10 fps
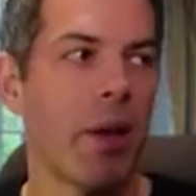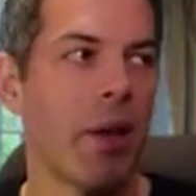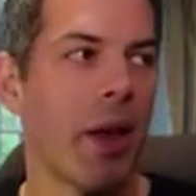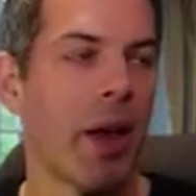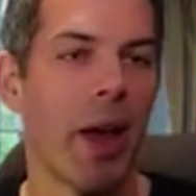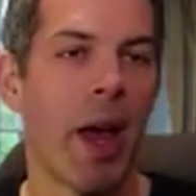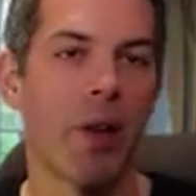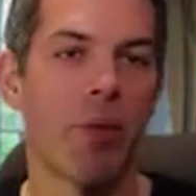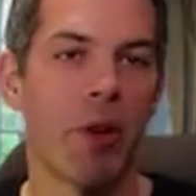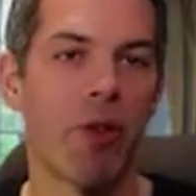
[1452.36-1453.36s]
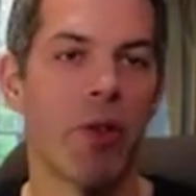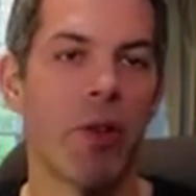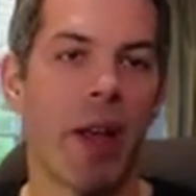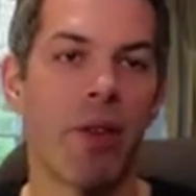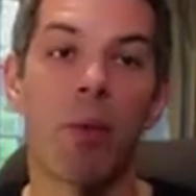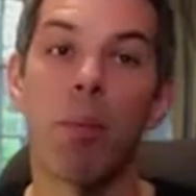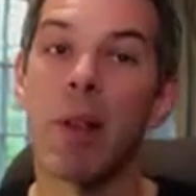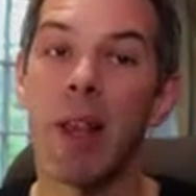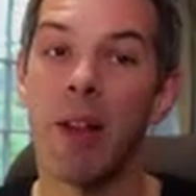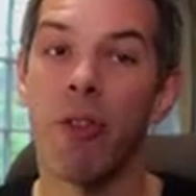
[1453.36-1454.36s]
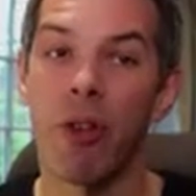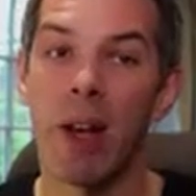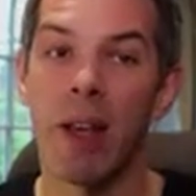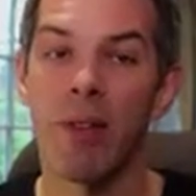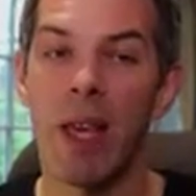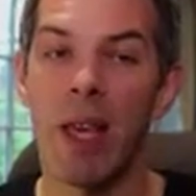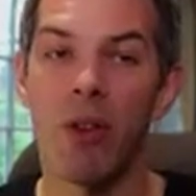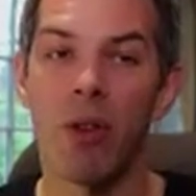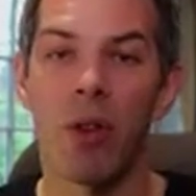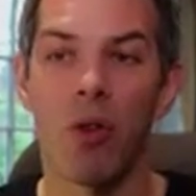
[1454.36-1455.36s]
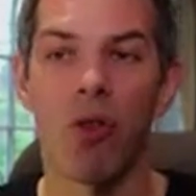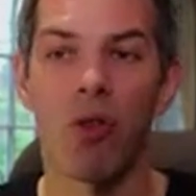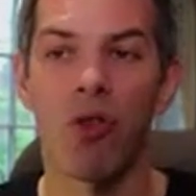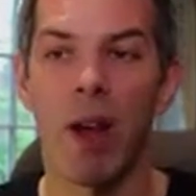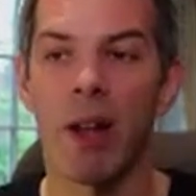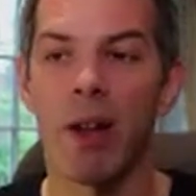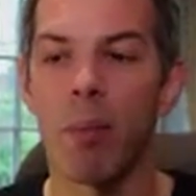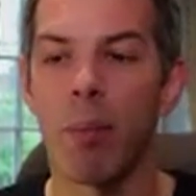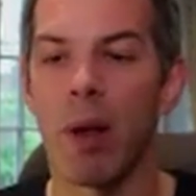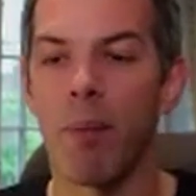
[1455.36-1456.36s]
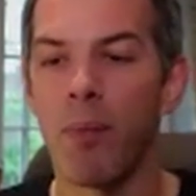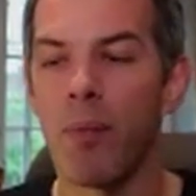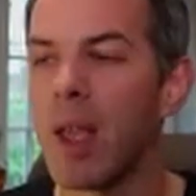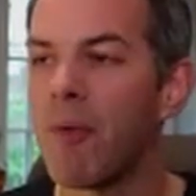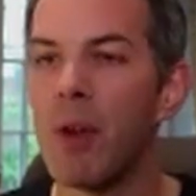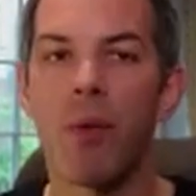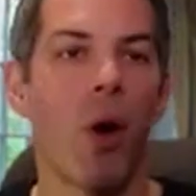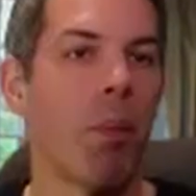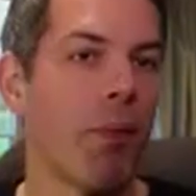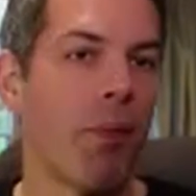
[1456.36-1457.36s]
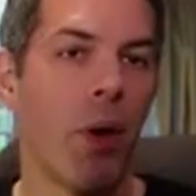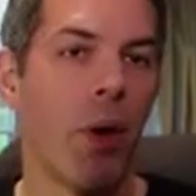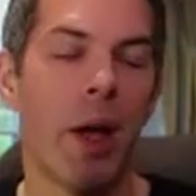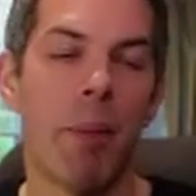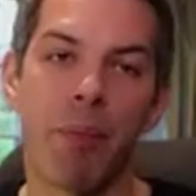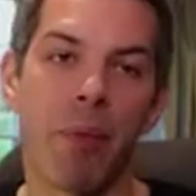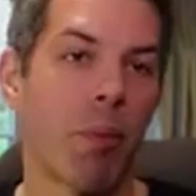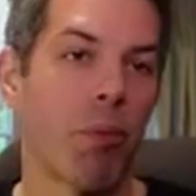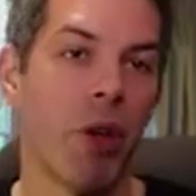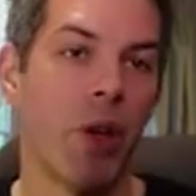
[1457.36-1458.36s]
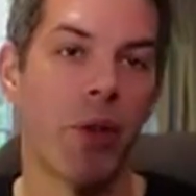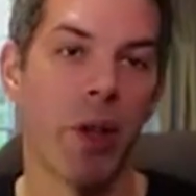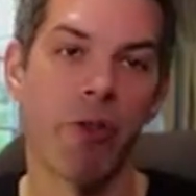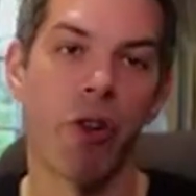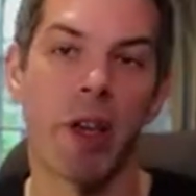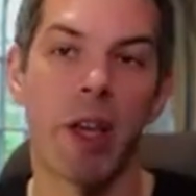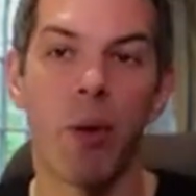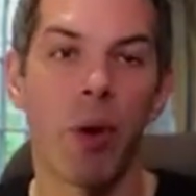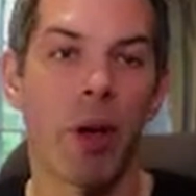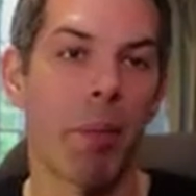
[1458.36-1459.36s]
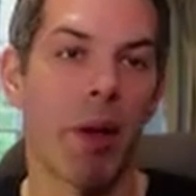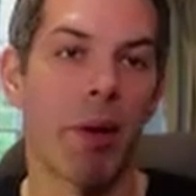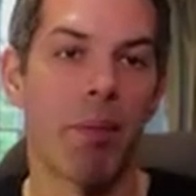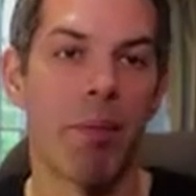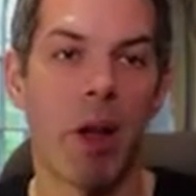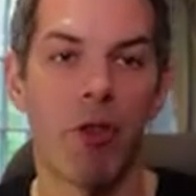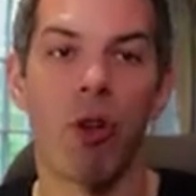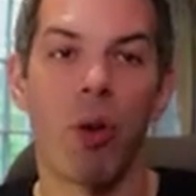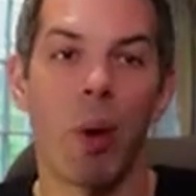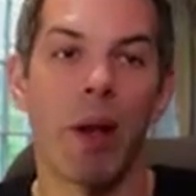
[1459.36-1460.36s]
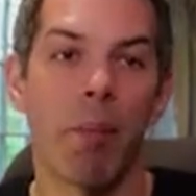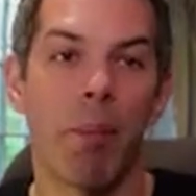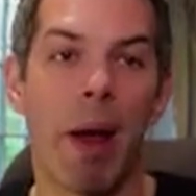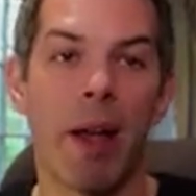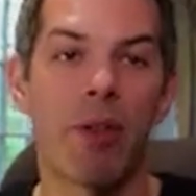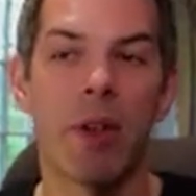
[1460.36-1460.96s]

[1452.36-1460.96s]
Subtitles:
exhibitions, events, potentially a season or a strand. But if you've got a producer chucking you a couple of £100 at best